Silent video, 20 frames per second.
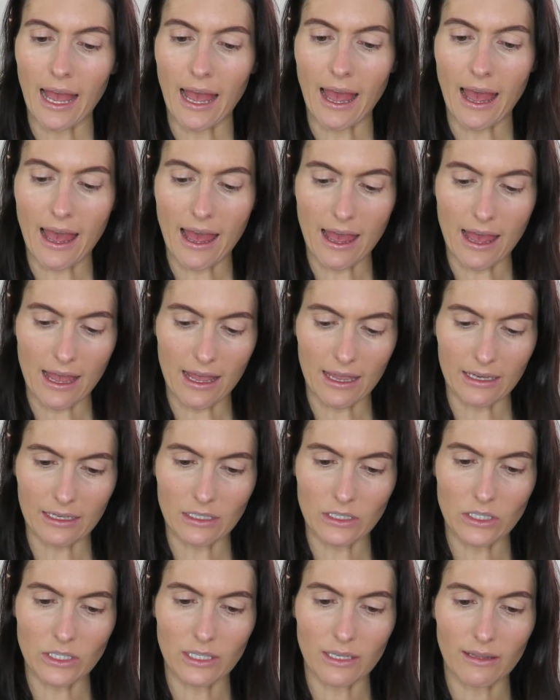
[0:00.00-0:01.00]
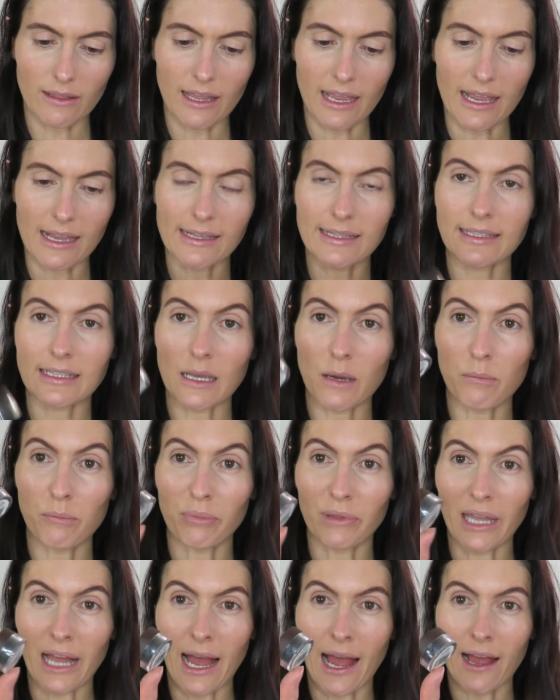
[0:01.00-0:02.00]
And there's a
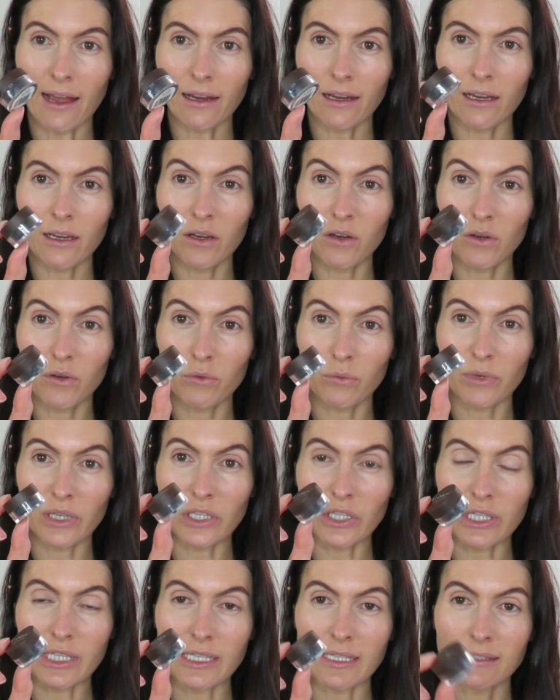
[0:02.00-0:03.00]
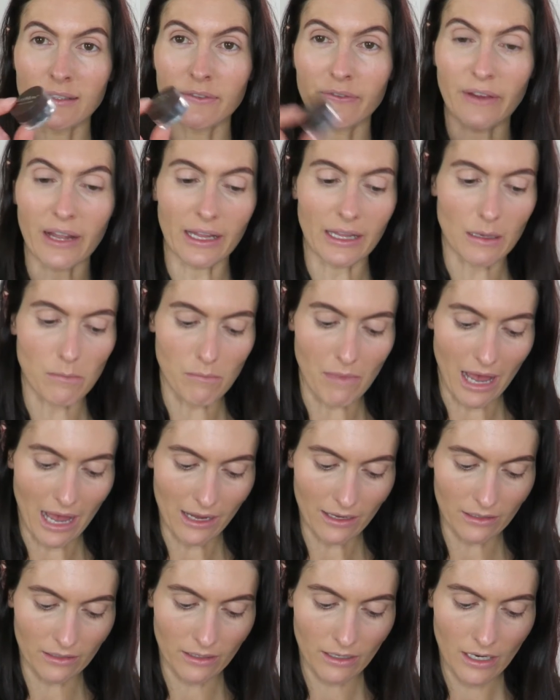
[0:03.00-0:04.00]
black, which is fairly
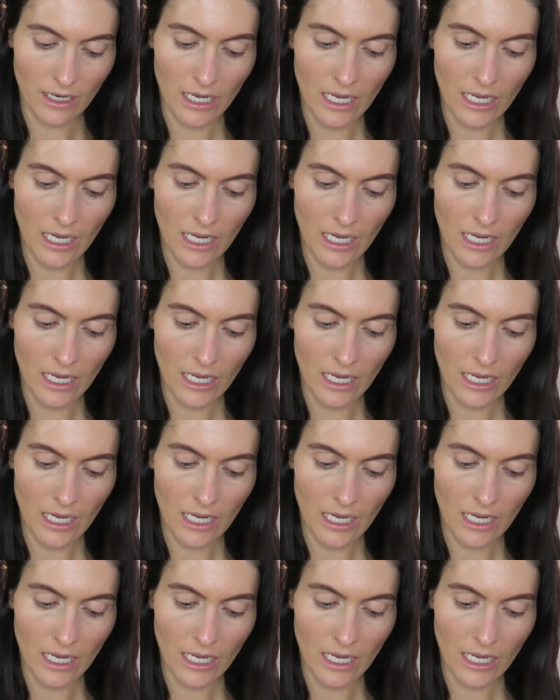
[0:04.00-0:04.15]
matte,